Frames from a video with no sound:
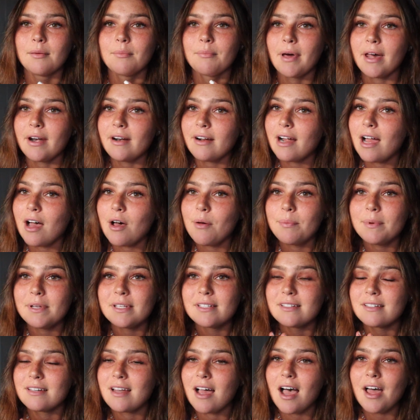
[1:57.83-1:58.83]
BetterHelp
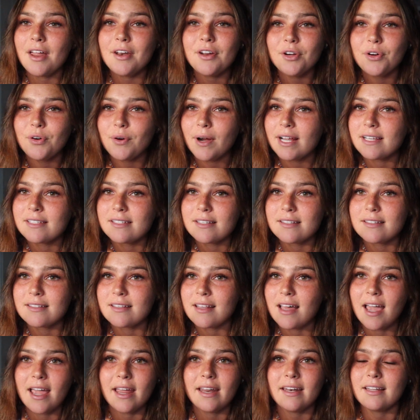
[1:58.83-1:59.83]
is not a
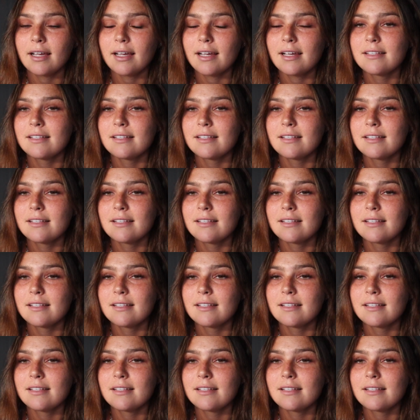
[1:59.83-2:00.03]
crisis line.